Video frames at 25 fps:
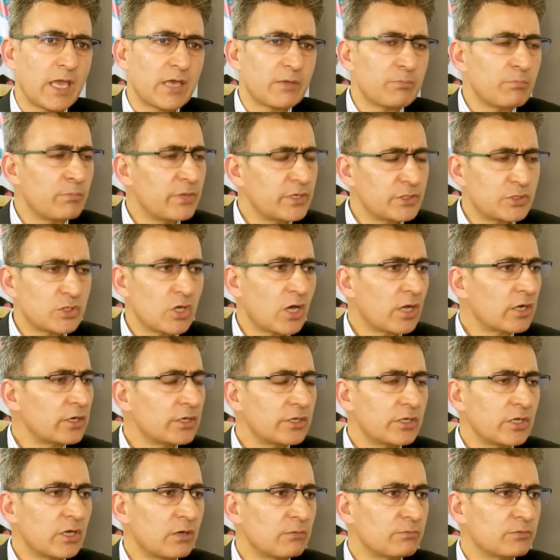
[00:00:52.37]

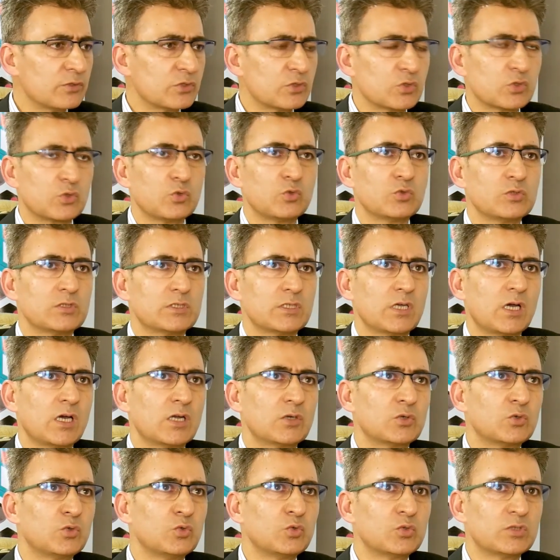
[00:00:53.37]
majority of the schools are
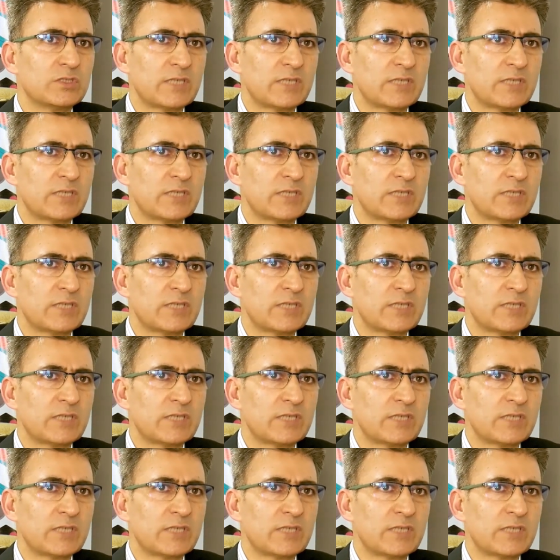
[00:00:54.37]
who